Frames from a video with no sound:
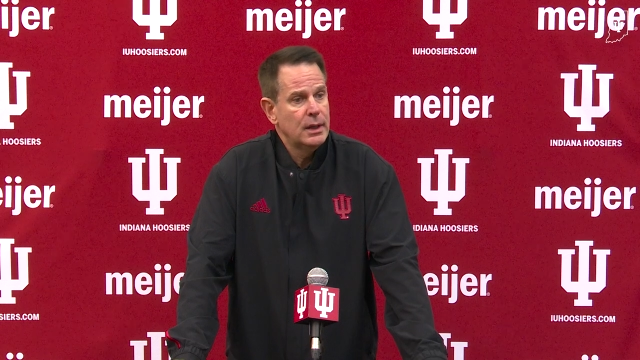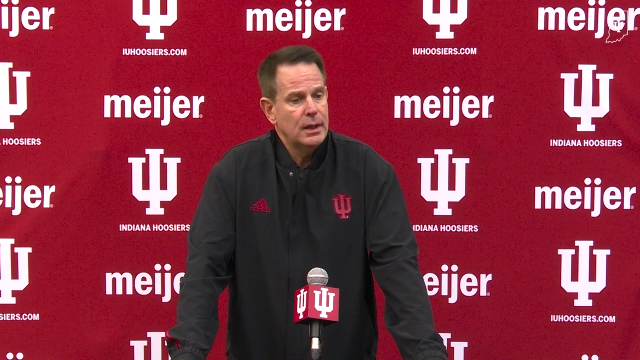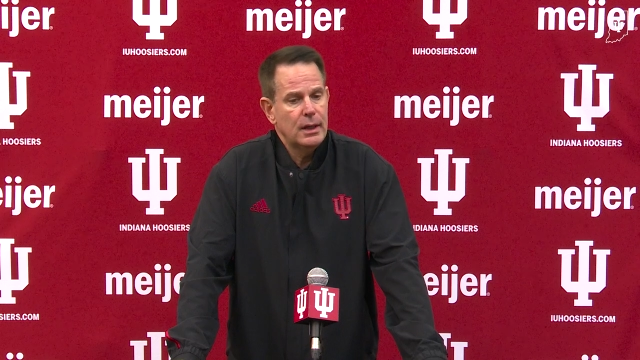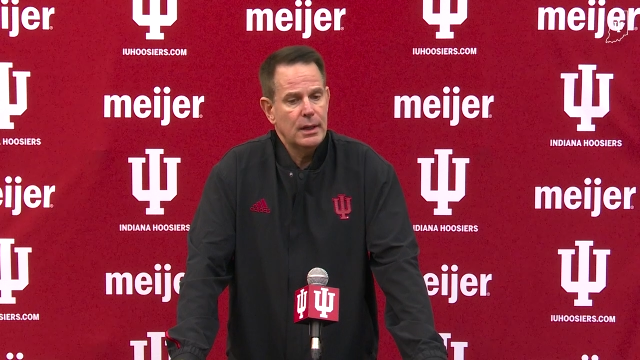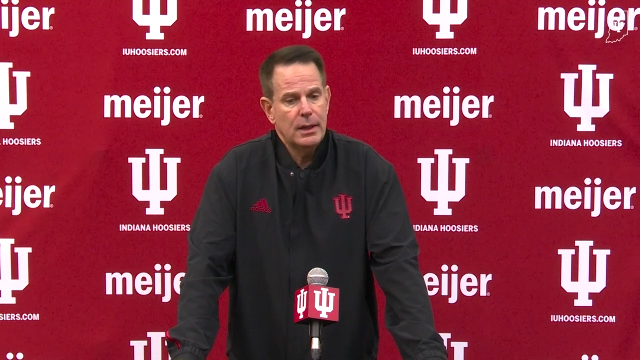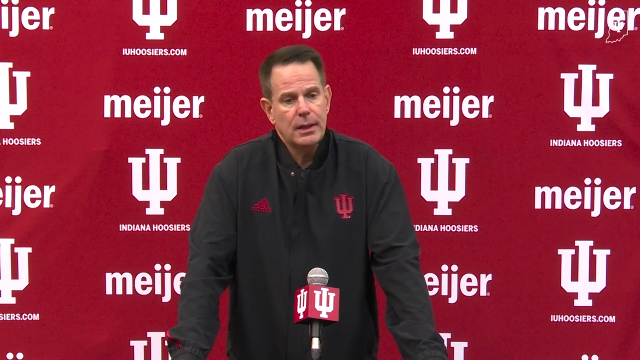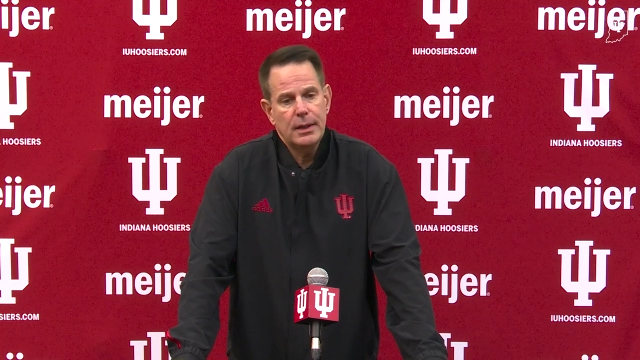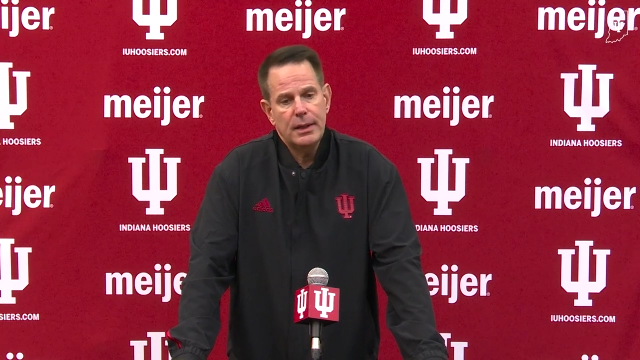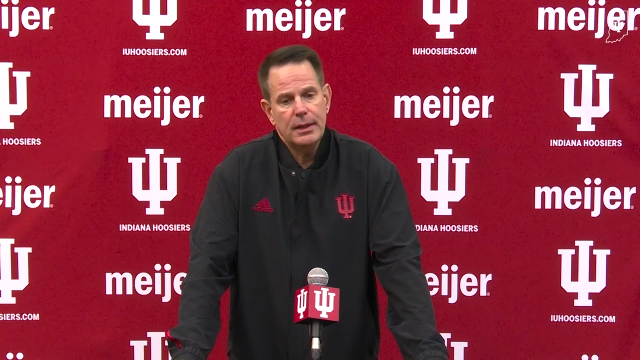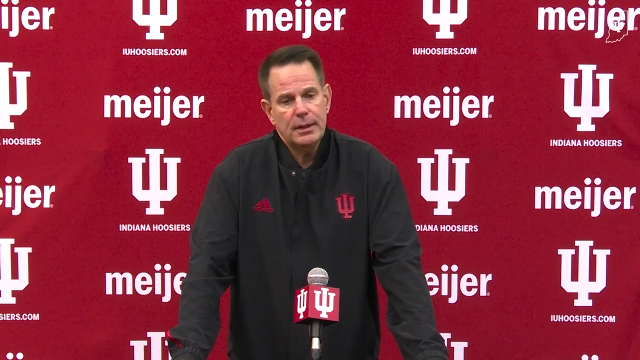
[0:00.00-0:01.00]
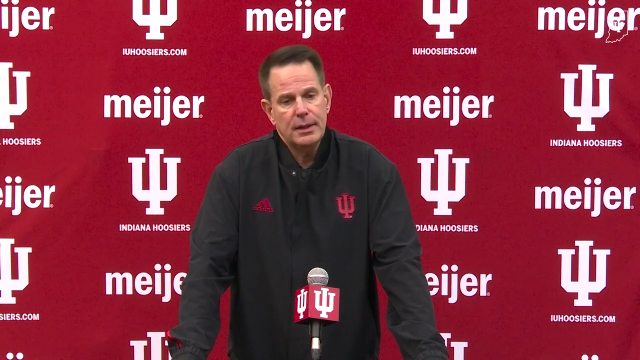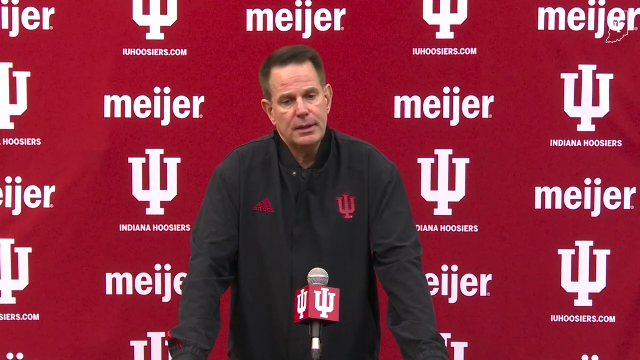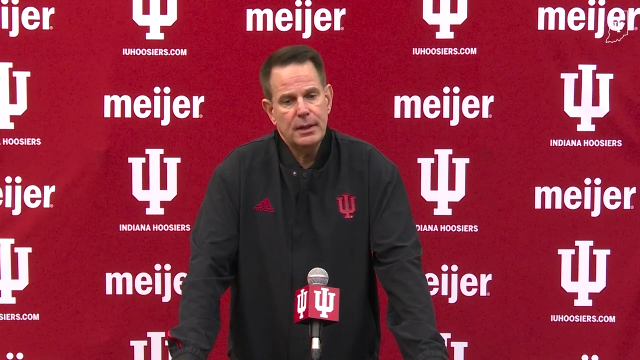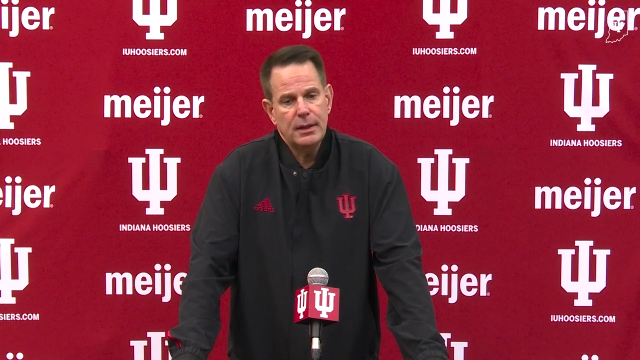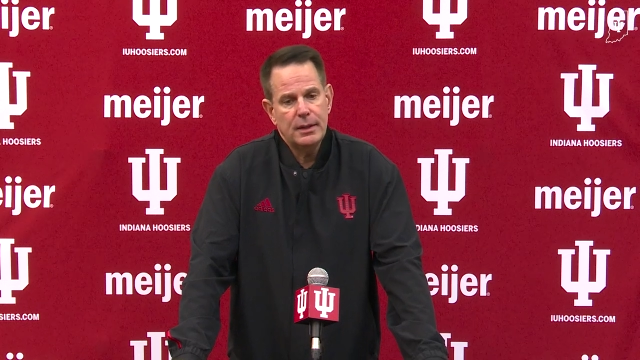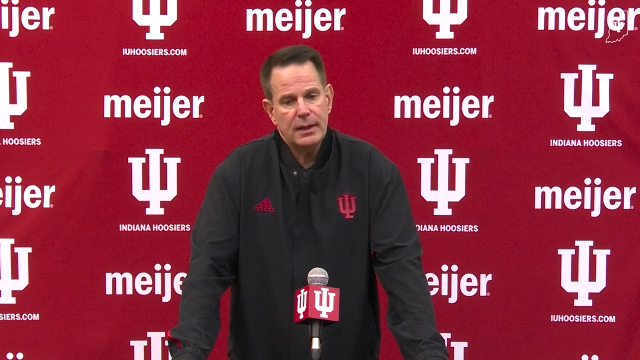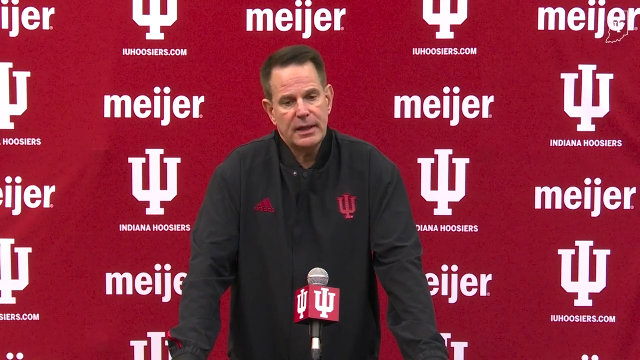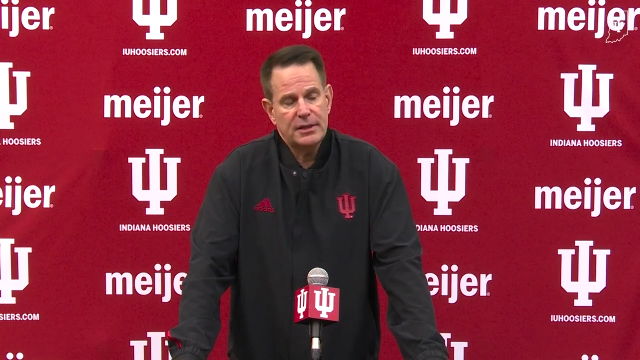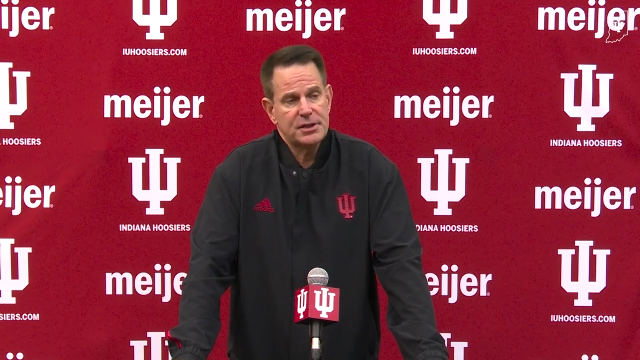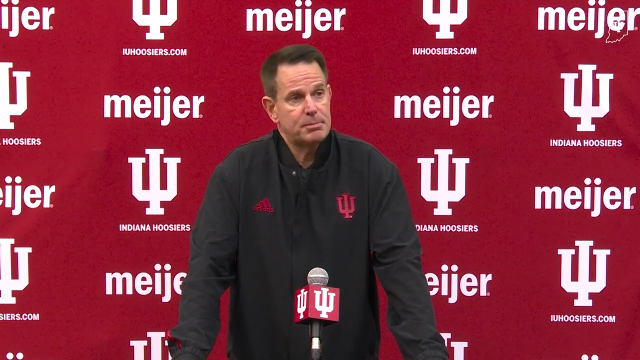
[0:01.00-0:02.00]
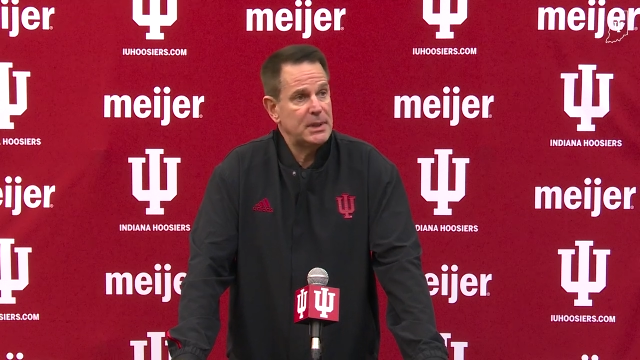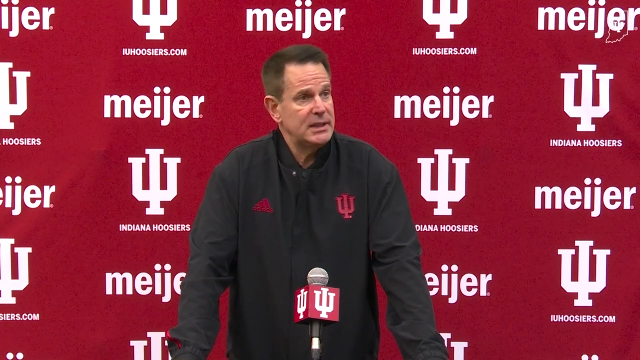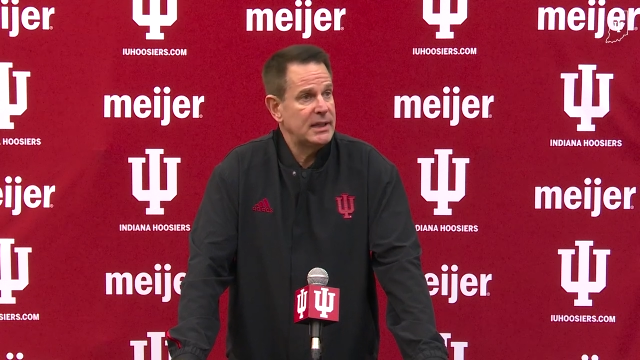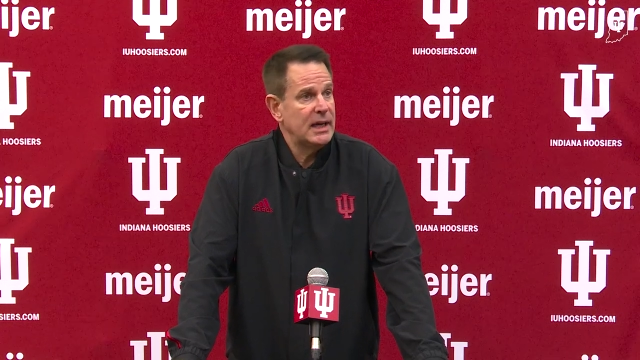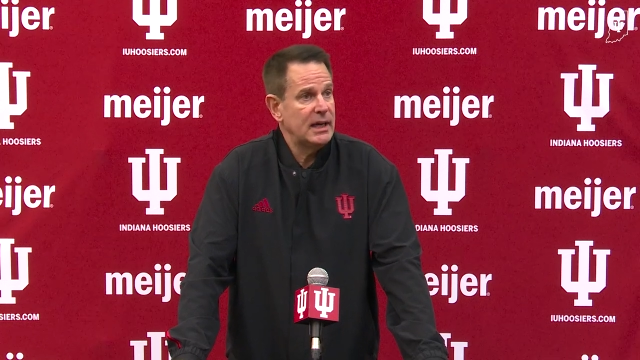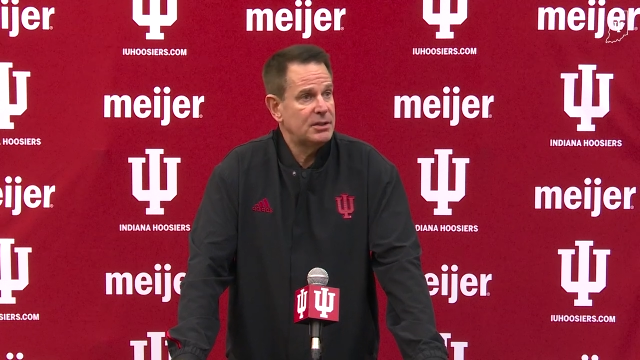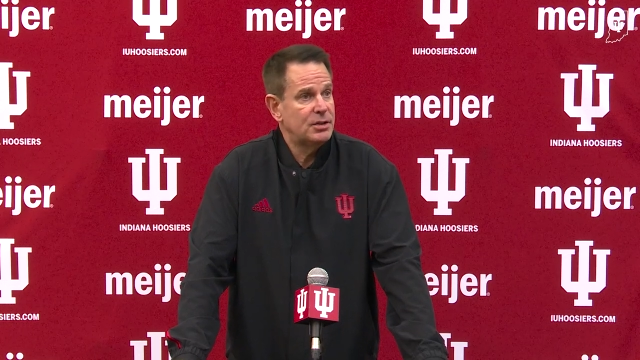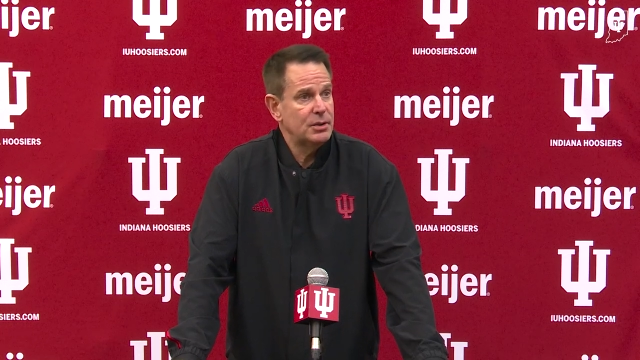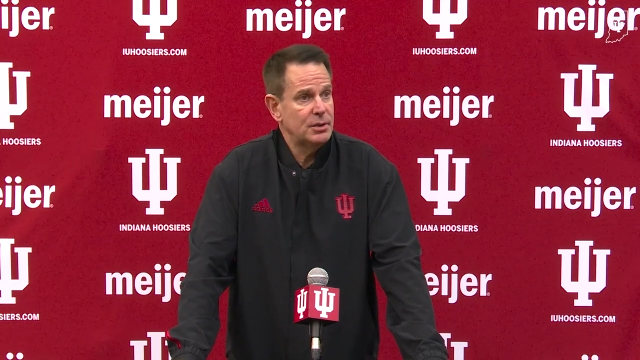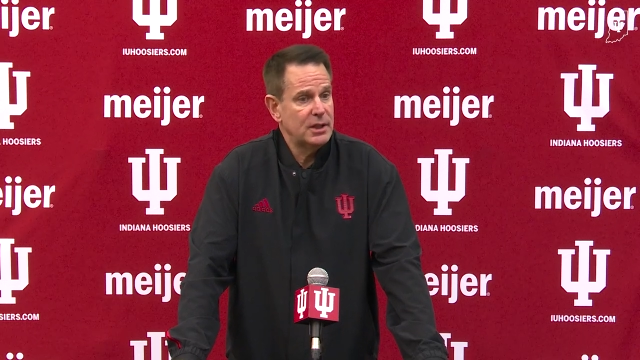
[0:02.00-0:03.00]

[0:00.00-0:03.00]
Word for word: Uh, and they got a speed guy too,